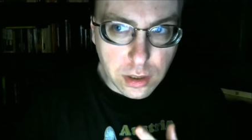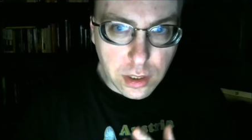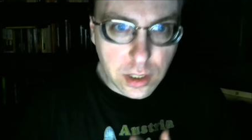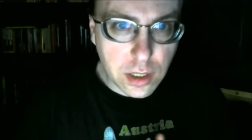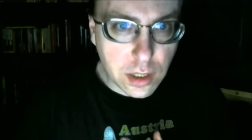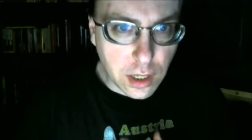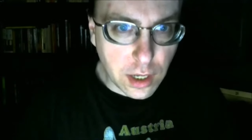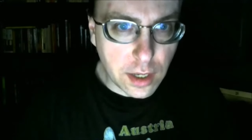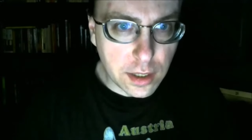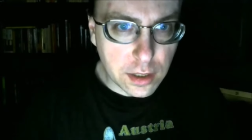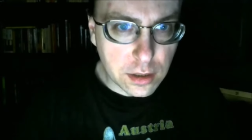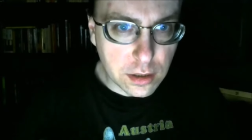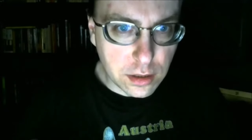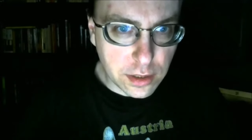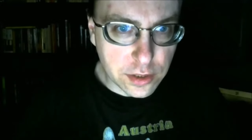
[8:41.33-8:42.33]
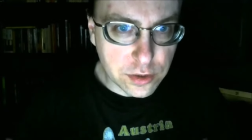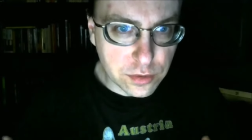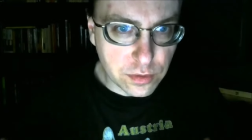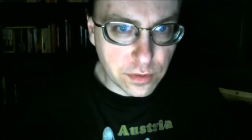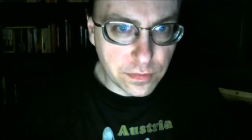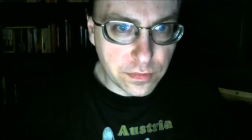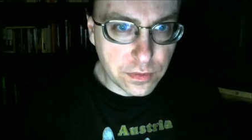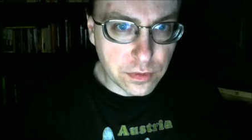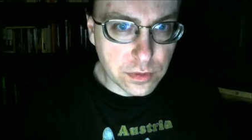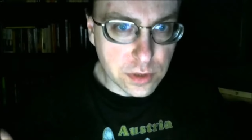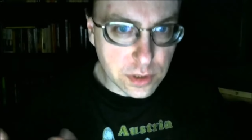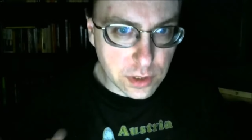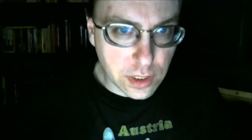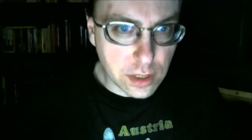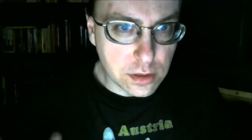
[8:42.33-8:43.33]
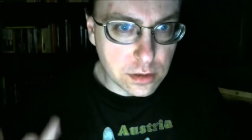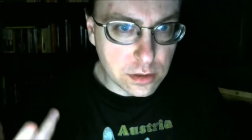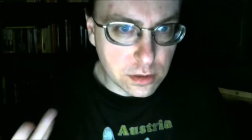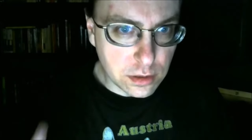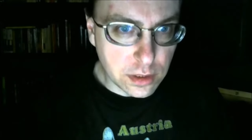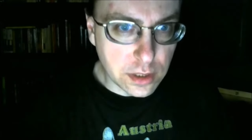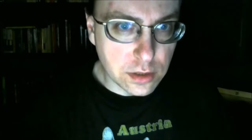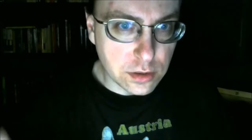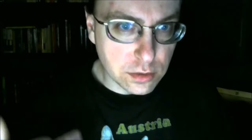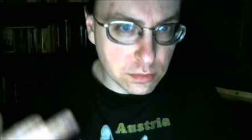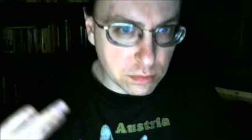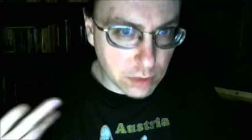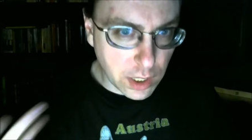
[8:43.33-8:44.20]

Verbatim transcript: eating high cholesterol foods tends to lead to